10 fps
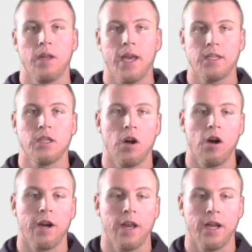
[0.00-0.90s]
get to
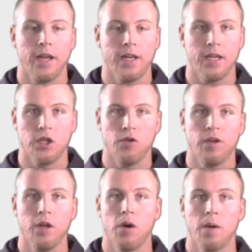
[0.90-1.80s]
targeting is you
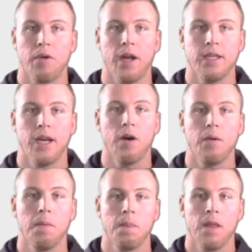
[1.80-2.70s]
really want to break
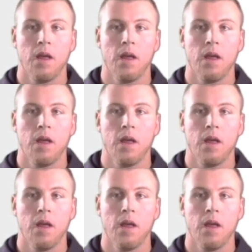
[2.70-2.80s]
down